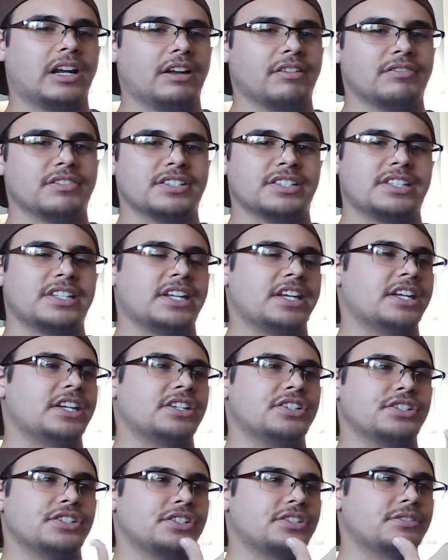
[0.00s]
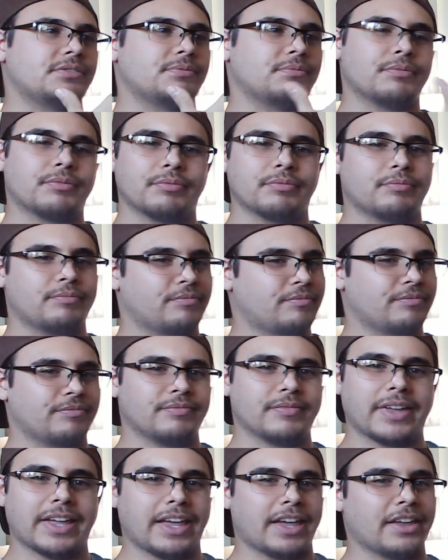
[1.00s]
of his nen, just
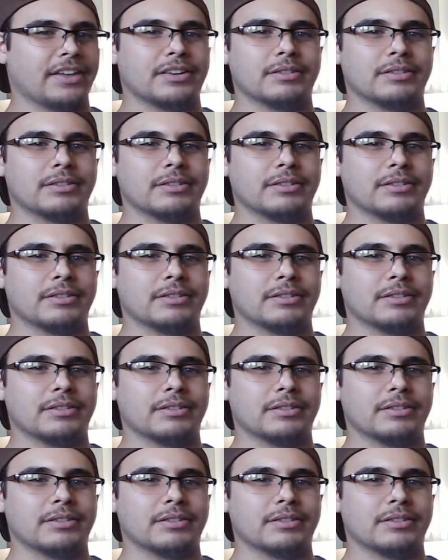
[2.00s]
hit